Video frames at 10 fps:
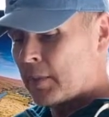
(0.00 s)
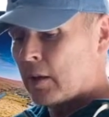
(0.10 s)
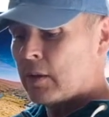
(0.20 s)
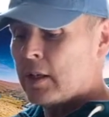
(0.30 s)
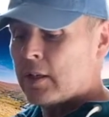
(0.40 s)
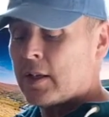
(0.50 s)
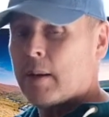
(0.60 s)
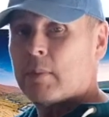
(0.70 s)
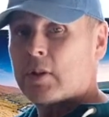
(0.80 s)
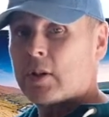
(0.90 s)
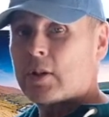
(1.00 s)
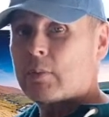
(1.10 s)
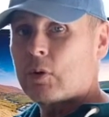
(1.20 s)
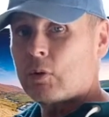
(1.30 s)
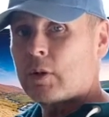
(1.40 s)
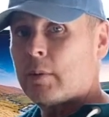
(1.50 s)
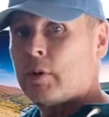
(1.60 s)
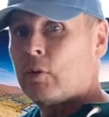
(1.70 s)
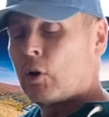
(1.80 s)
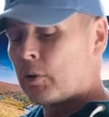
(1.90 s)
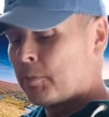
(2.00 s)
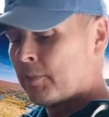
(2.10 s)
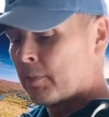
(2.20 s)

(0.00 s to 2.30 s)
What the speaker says: Now these camera systems, don't get me wrong,